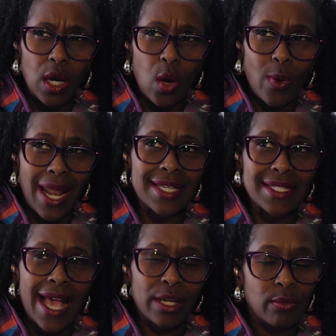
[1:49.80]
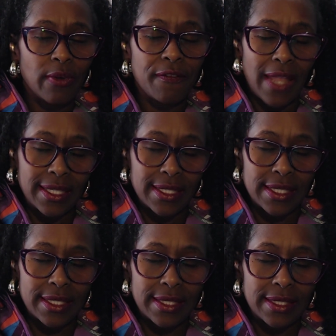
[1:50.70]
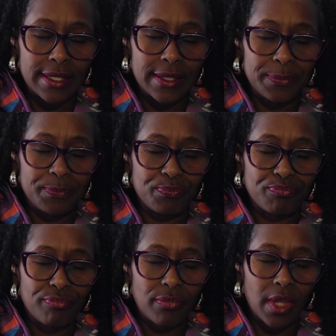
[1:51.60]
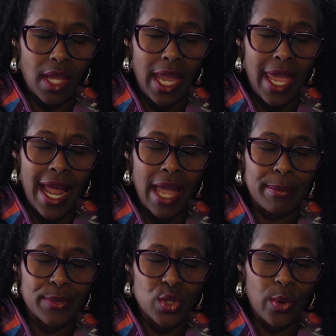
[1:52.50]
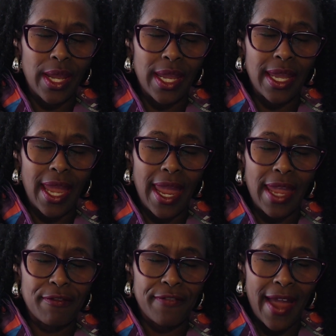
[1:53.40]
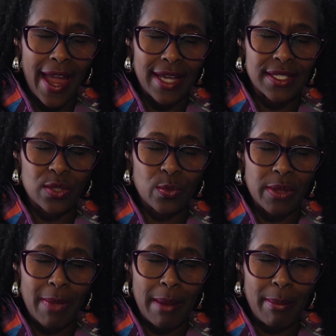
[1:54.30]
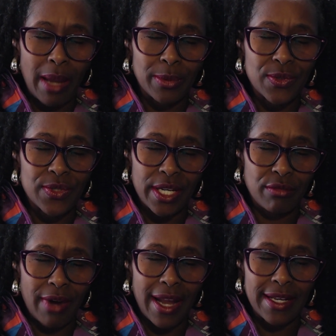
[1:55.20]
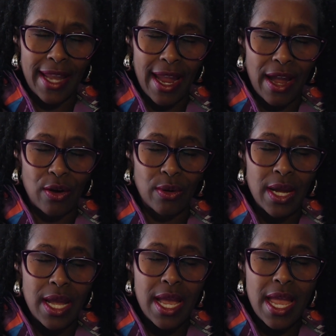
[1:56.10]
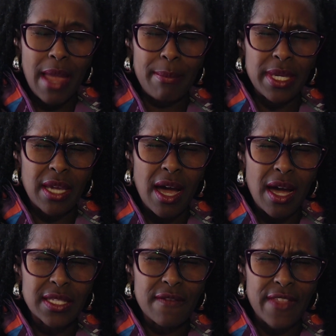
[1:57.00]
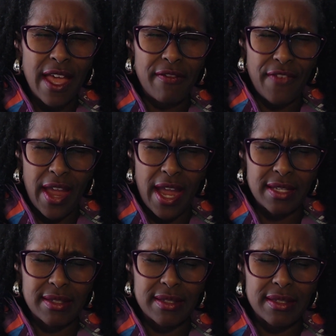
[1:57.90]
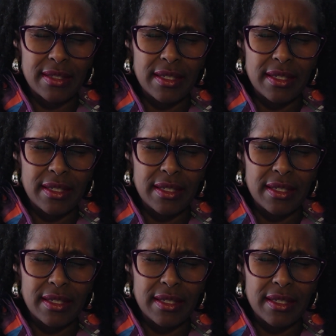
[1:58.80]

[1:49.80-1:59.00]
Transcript: when I sat and reflected, and I'm doing a fast with my Bible study right now, and because of that fast,